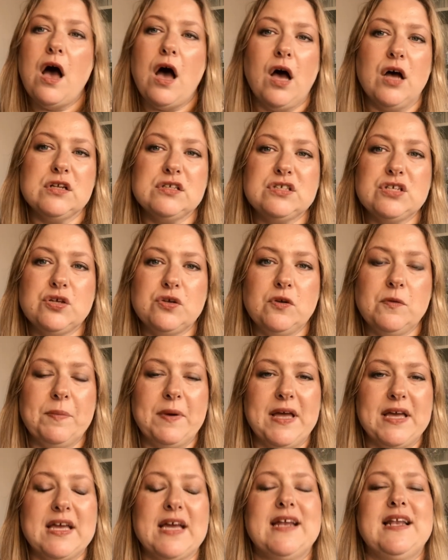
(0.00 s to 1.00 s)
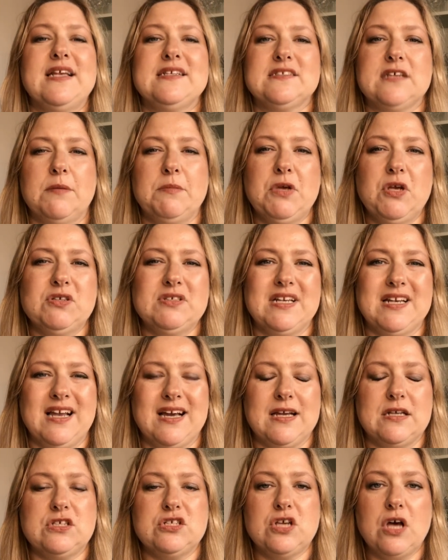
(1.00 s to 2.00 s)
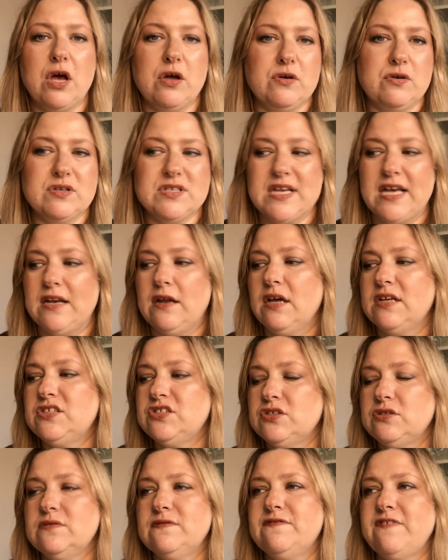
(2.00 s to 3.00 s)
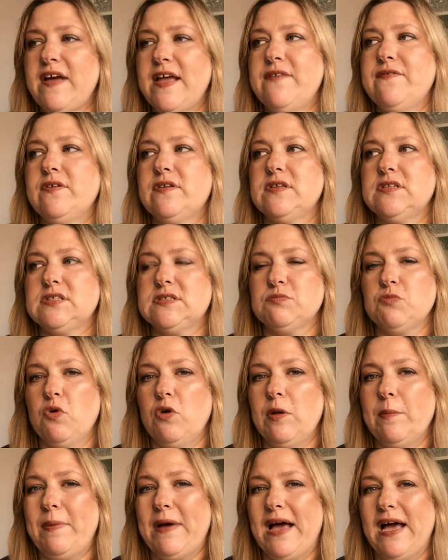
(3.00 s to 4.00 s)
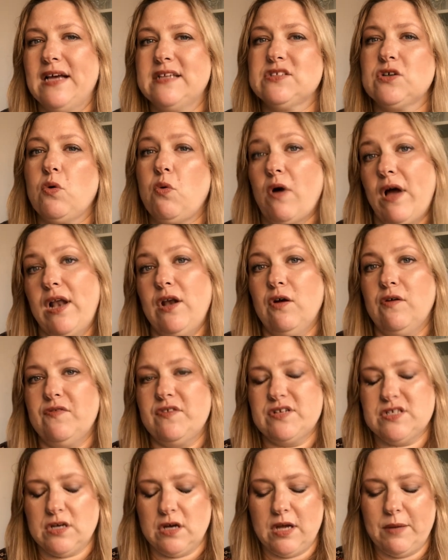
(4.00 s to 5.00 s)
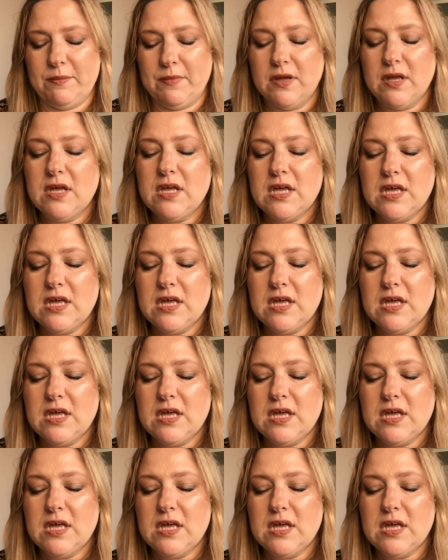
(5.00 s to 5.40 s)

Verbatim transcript: are too big unless I'm using like a tote and I do favor the smaller bags quite a lot of the time.